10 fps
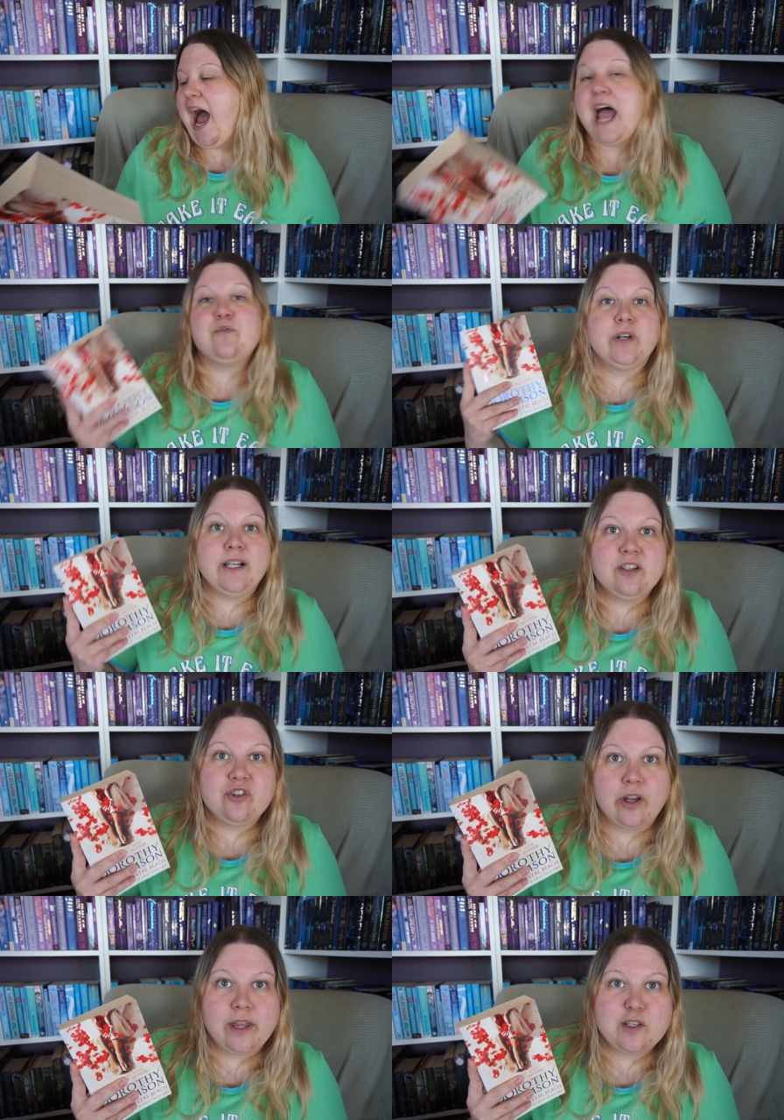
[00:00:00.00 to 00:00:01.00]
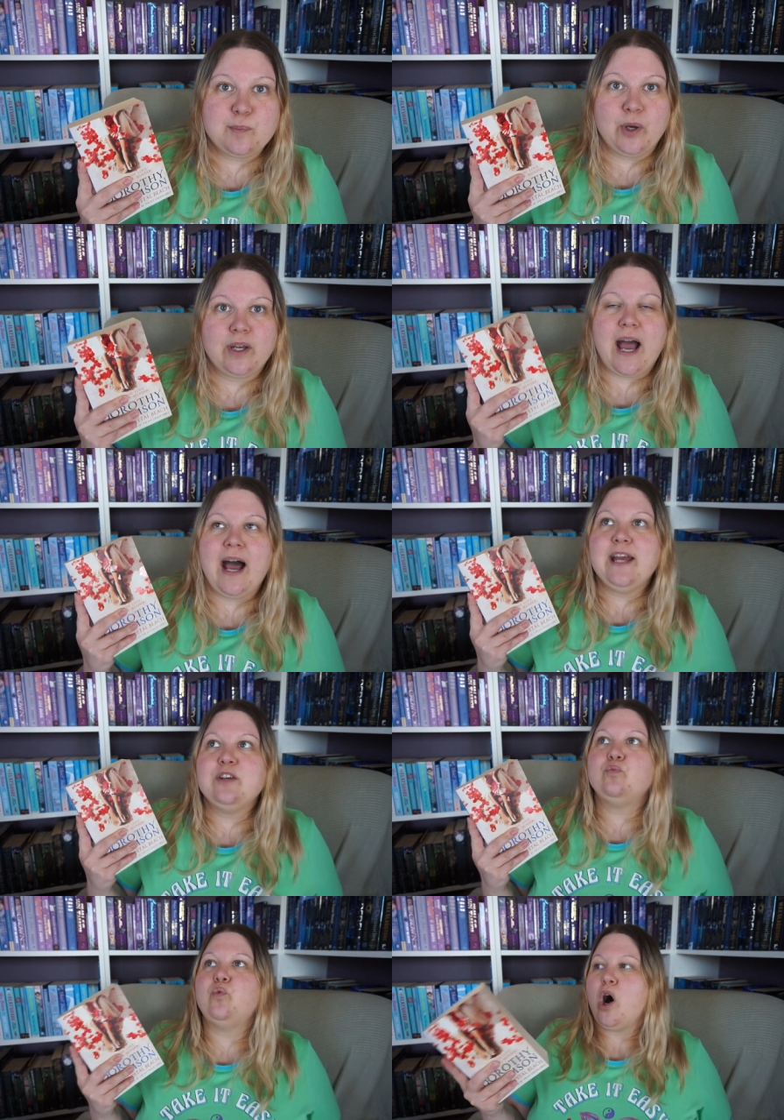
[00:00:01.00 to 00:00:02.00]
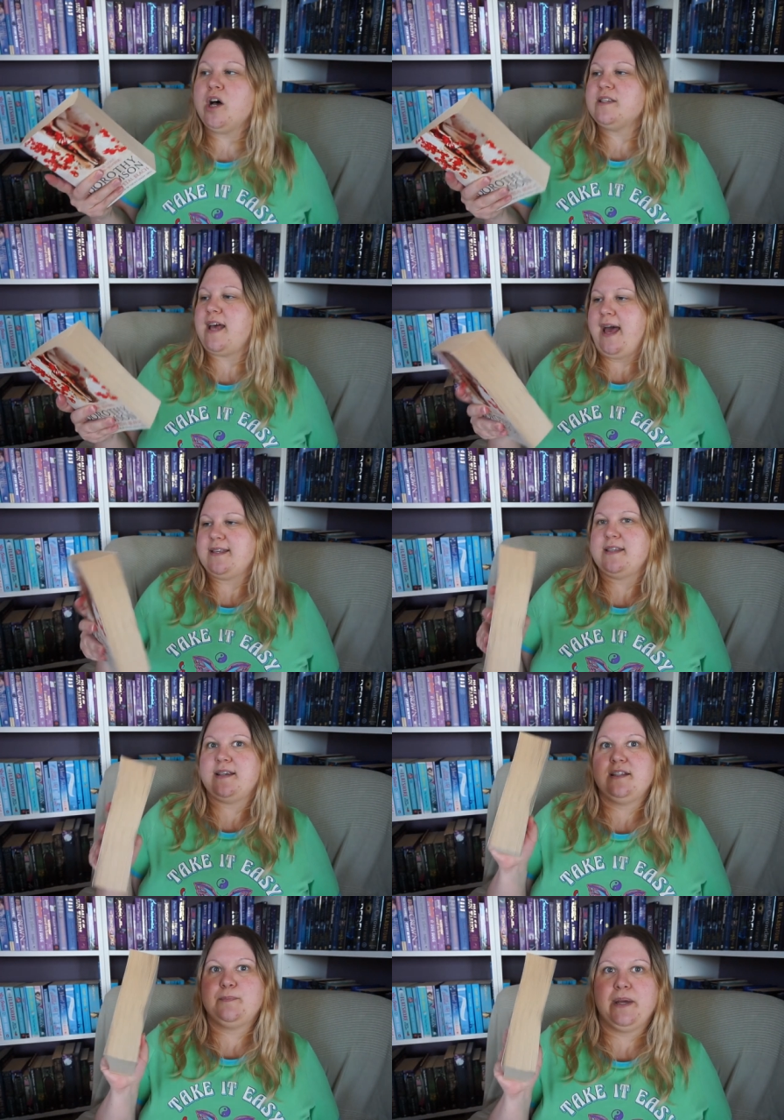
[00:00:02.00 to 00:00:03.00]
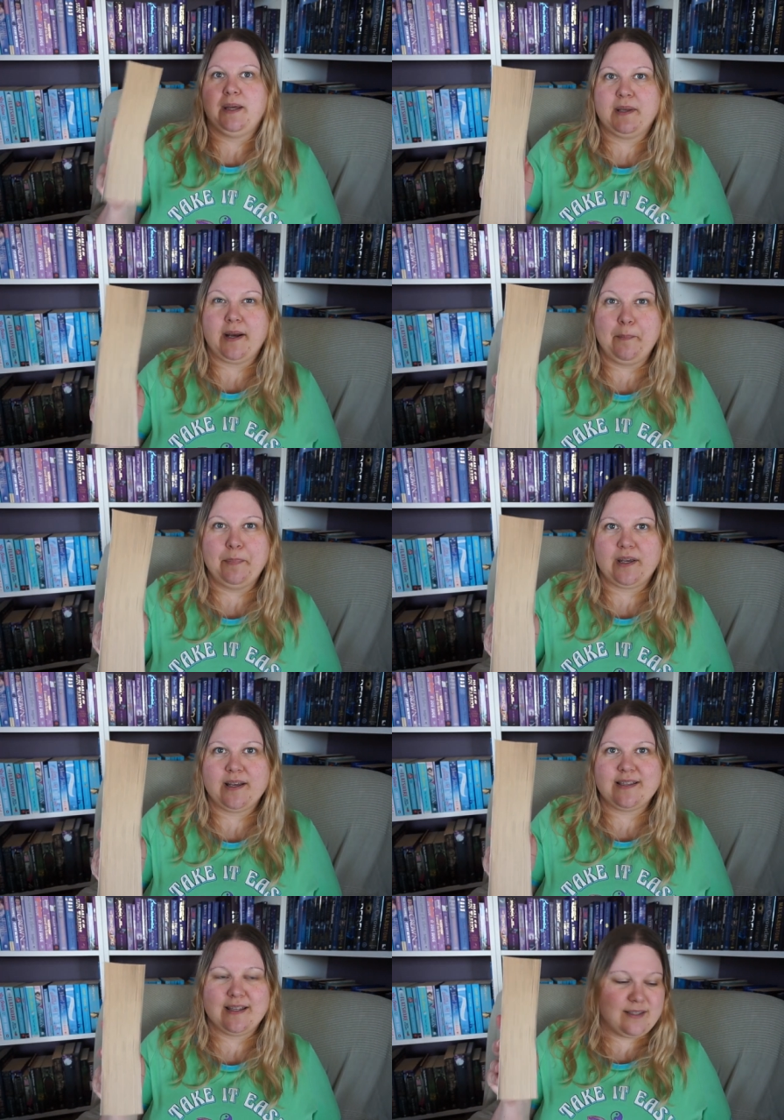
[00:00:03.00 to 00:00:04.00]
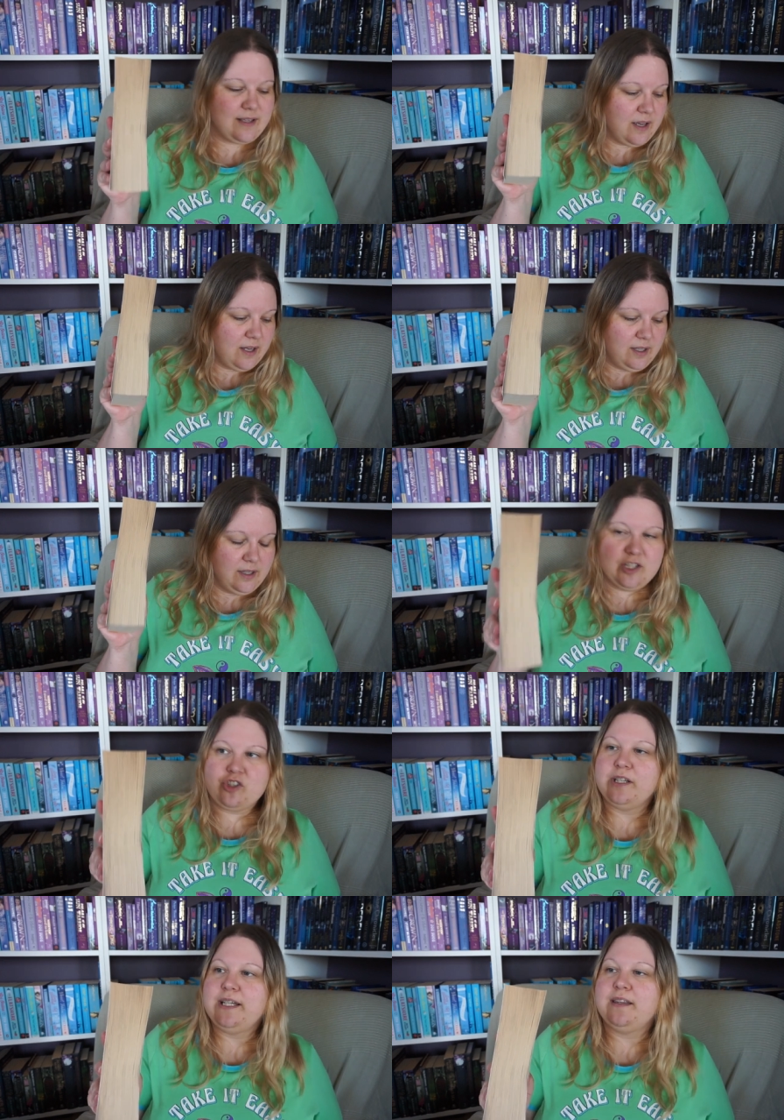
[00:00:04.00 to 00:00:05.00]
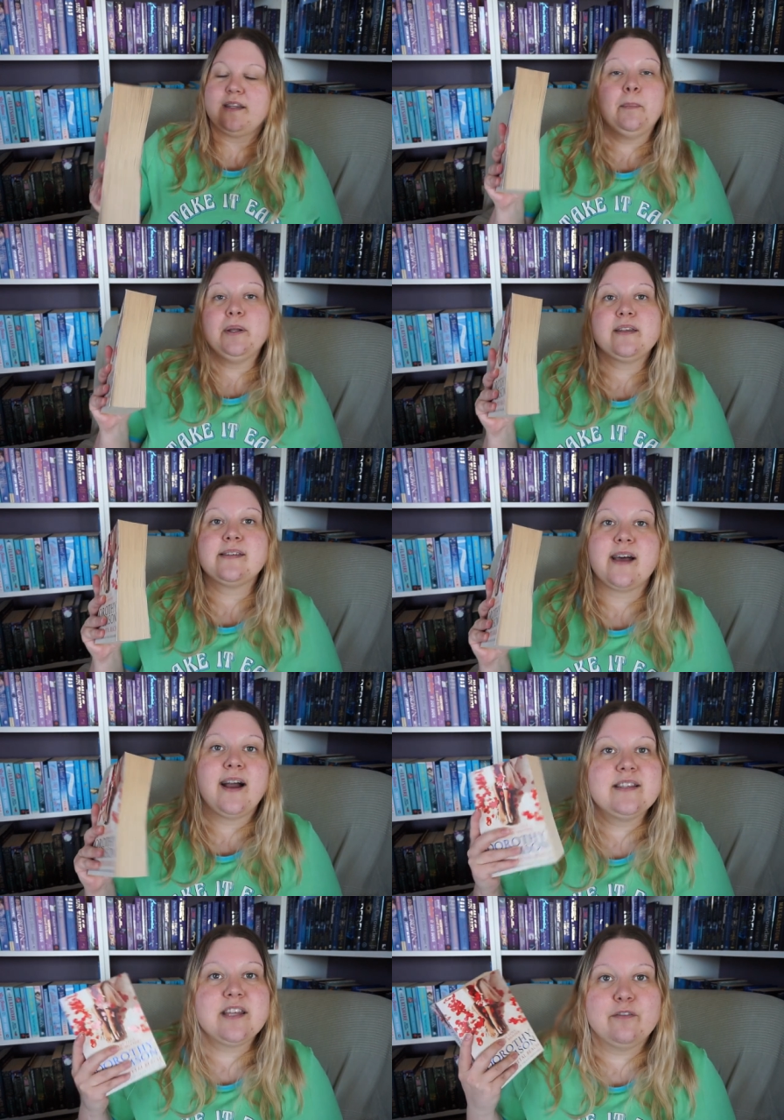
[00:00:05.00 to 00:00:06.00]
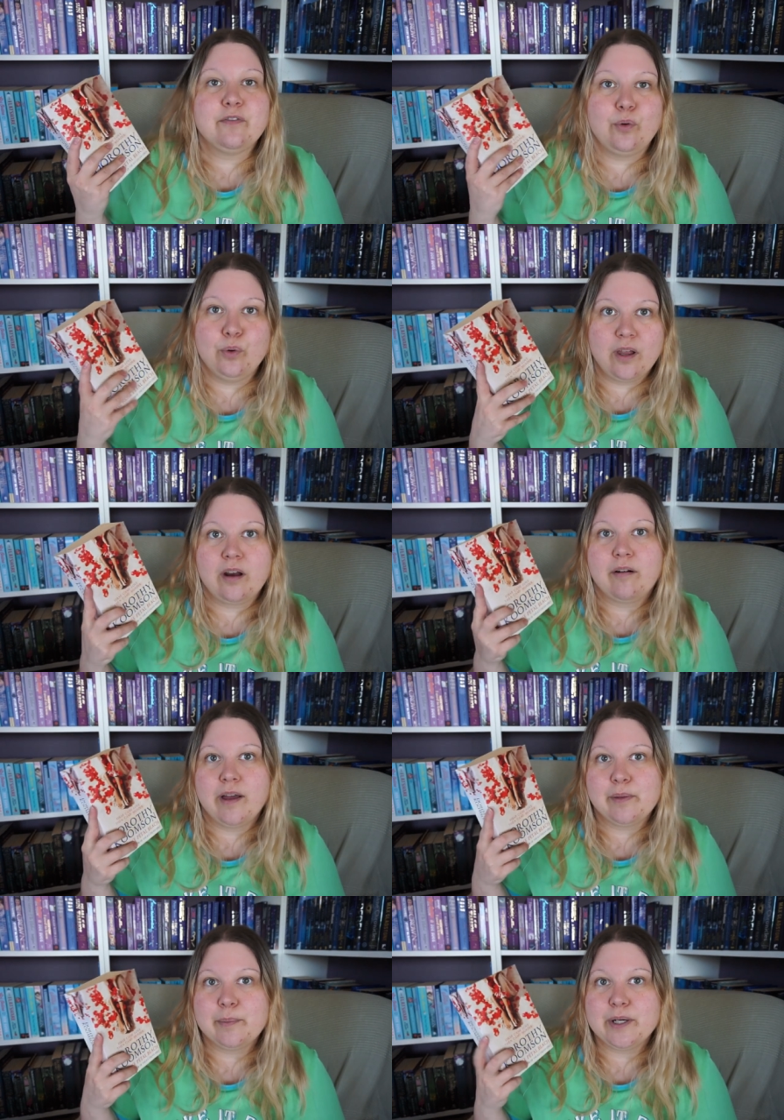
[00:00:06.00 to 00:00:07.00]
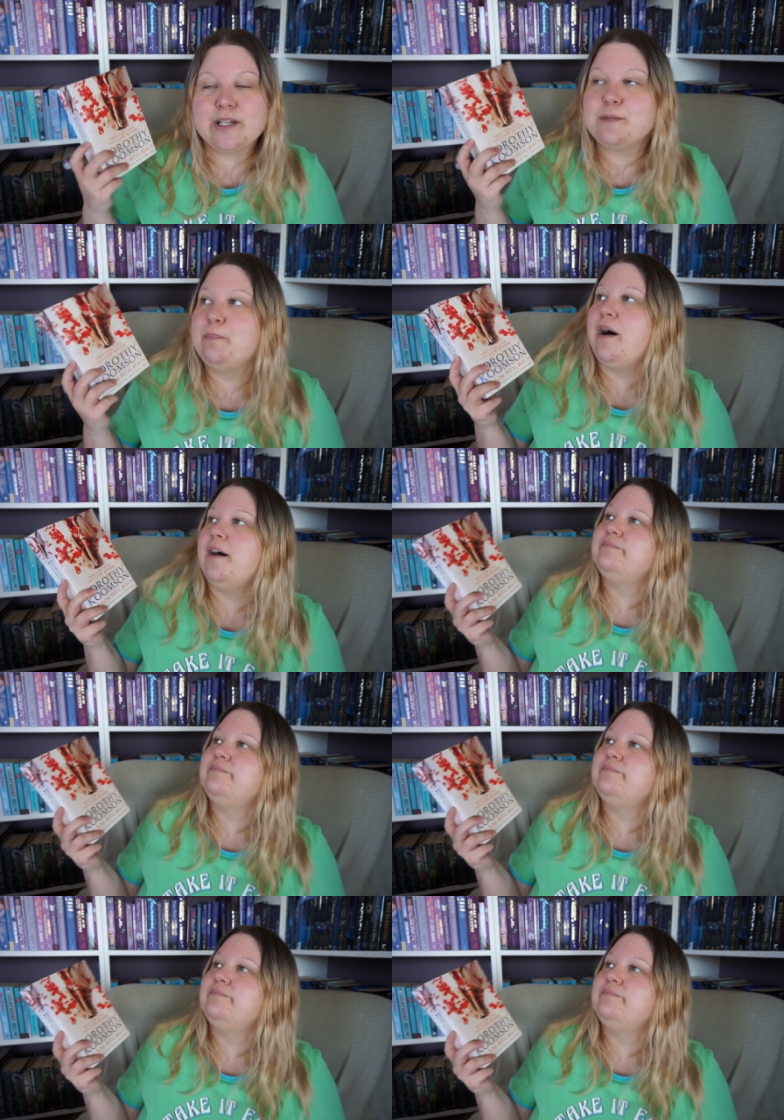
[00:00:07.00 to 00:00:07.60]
I really enjoyed this book. I was hesitant to pick it up because it's literally double the size of all her other books, but